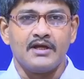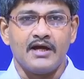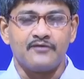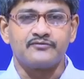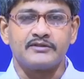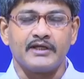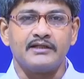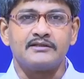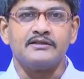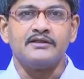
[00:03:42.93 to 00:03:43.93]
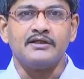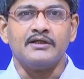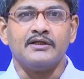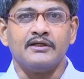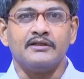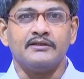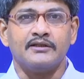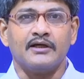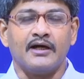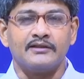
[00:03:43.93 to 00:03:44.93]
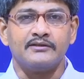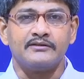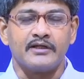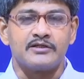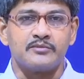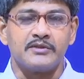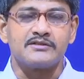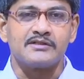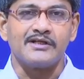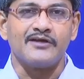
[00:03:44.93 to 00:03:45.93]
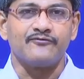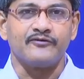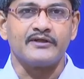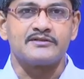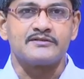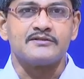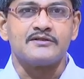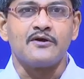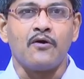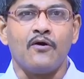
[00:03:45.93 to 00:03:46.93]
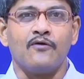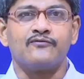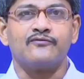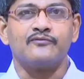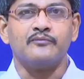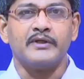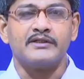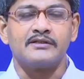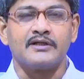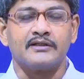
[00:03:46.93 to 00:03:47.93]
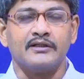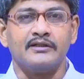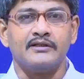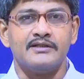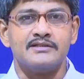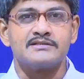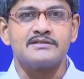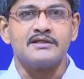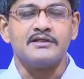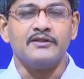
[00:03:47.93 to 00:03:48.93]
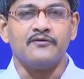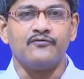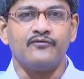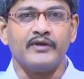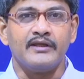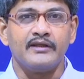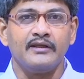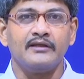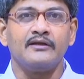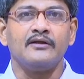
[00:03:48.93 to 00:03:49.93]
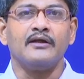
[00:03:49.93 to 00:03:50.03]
After that, the other detrimental effect of metal cutting is the wearing